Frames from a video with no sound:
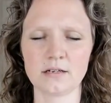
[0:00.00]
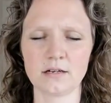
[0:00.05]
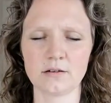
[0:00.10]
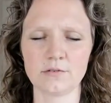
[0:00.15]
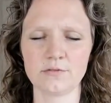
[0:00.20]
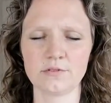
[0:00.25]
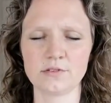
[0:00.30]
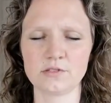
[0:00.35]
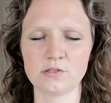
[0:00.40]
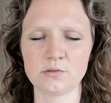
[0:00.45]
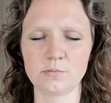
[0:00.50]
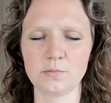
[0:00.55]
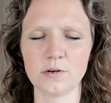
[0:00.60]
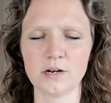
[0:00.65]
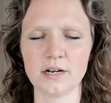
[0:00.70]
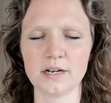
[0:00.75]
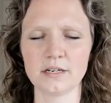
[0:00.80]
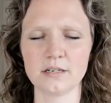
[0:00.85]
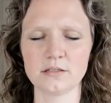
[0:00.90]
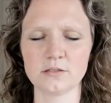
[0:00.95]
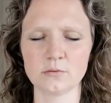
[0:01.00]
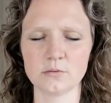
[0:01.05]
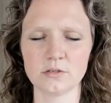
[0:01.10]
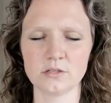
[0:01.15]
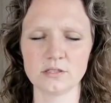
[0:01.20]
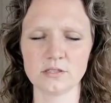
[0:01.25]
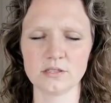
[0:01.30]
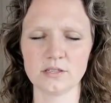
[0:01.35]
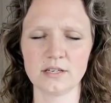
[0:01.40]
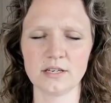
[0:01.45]
down the spine is what
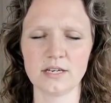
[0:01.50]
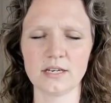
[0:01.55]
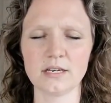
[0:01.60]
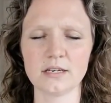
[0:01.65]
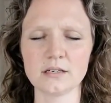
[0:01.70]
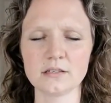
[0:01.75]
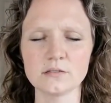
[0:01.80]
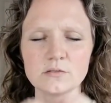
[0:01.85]
it's like.